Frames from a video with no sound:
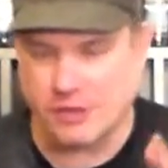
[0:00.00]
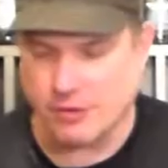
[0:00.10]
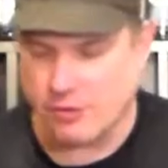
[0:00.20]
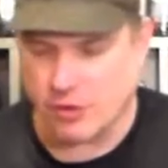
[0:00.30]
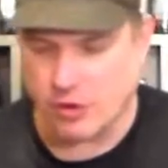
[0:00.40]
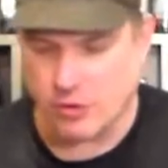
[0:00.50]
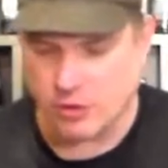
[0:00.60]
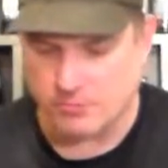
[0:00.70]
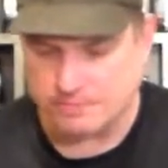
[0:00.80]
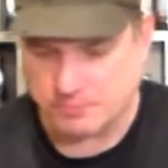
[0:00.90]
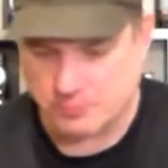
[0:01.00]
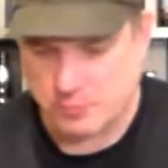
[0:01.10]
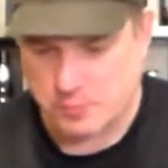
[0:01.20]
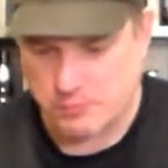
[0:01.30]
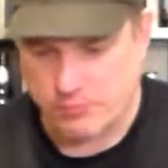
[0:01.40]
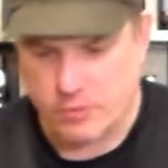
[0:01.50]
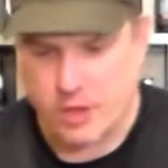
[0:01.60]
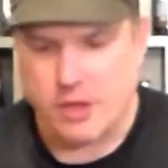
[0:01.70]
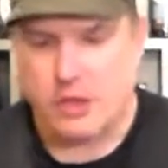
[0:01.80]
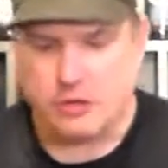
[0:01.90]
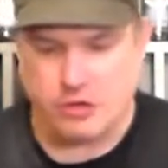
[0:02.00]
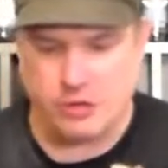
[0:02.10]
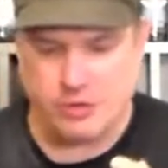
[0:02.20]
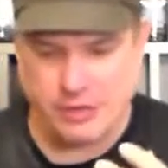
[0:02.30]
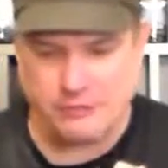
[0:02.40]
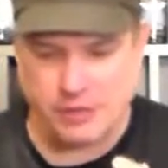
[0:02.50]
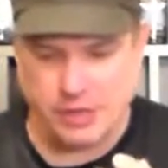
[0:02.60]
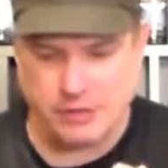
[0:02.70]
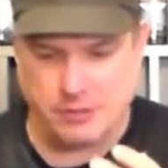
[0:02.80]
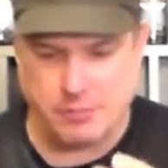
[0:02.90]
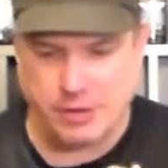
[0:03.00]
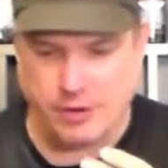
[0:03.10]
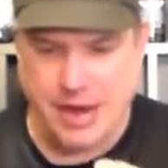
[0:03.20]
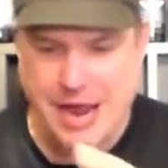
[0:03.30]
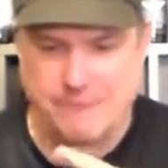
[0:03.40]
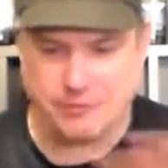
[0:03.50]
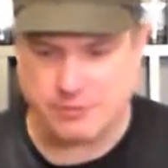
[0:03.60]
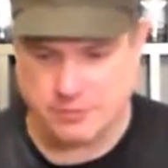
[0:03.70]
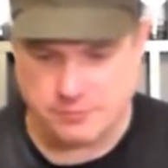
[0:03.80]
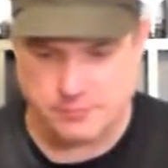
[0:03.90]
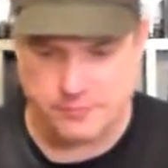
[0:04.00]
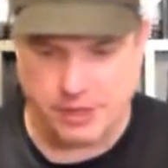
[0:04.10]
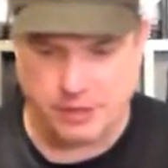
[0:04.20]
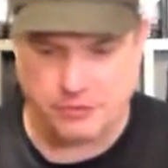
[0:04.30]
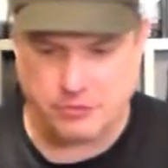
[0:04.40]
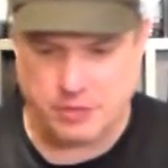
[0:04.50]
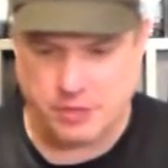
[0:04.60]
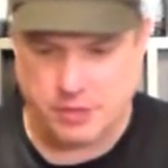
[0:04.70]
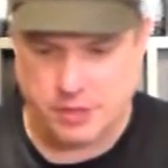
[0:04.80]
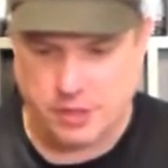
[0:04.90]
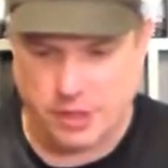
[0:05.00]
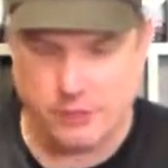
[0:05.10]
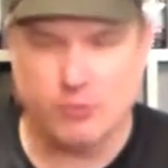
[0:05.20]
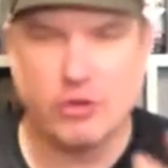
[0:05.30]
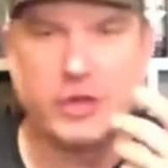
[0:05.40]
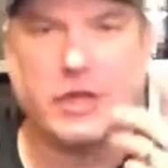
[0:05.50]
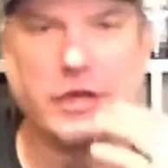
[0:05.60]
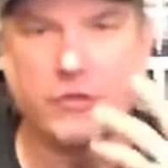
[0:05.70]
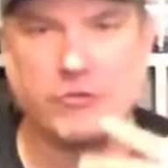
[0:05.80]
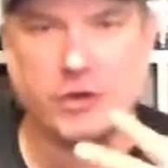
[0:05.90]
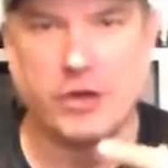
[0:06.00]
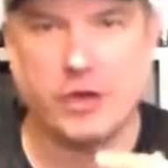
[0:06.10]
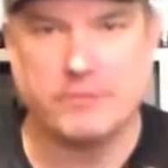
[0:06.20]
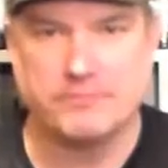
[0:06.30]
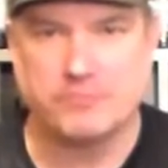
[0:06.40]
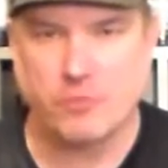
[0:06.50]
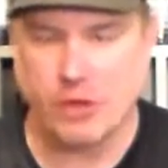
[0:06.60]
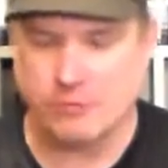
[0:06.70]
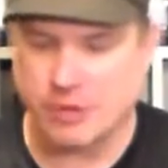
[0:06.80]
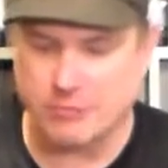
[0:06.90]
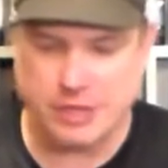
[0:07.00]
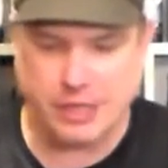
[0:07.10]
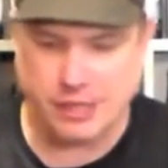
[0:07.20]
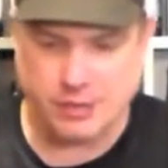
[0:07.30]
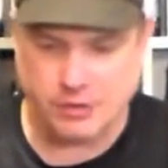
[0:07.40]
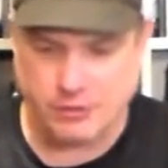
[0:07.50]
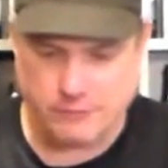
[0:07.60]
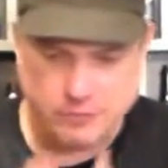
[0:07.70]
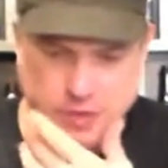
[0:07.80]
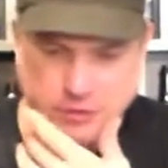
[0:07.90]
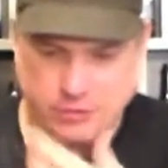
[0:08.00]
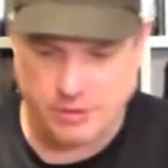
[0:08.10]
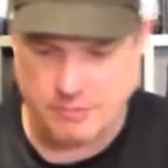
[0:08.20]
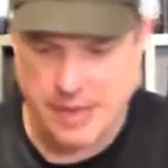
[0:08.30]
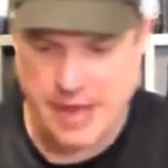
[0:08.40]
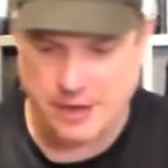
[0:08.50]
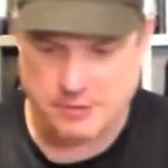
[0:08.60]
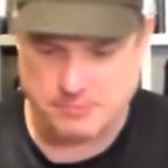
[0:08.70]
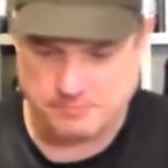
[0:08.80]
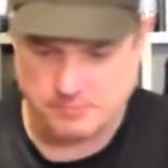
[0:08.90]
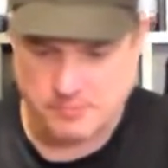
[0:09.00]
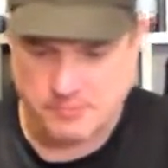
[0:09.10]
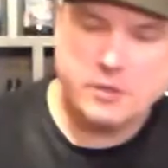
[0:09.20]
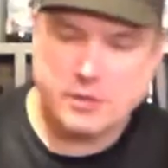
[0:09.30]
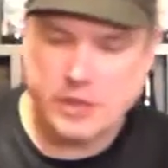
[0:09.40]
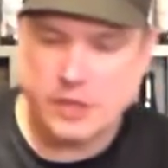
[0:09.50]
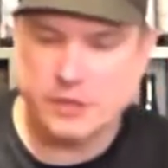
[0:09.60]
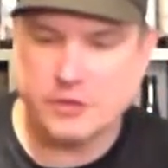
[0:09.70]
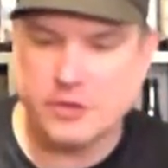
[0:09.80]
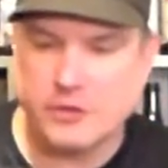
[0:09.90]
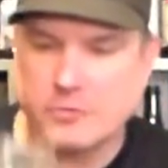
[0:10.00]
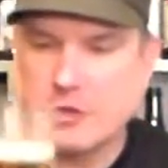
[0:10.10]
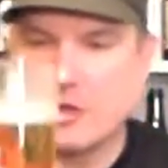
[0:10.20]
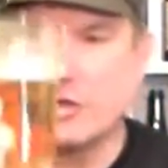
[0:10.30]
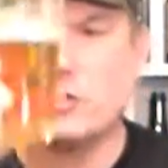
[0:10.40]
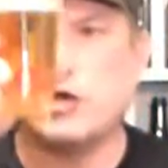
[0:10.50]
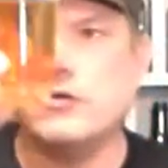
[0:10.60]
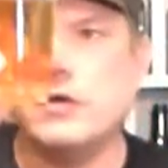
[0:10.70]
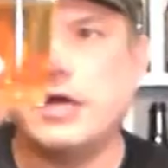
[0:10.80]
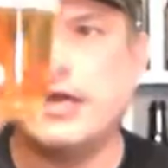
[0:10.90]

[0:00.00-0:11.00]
They get a little lower. You can definitely get the bitter after taste. It really lingers in there. I'm, I'm getting it. You can taste it in the back. Uh, it, it's pretty good though.